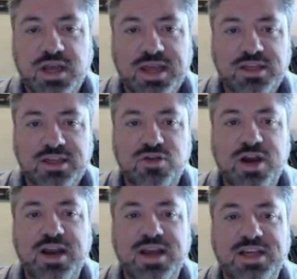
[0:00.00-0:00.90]
and then
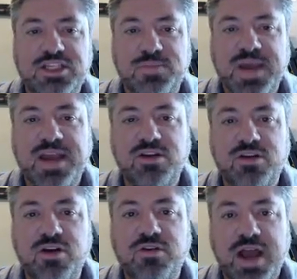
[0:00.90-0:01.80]
try to expand
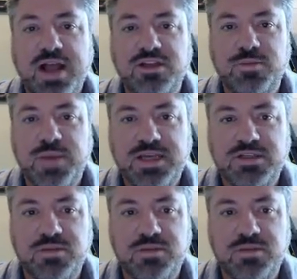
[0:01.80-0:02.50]
your own knowledge base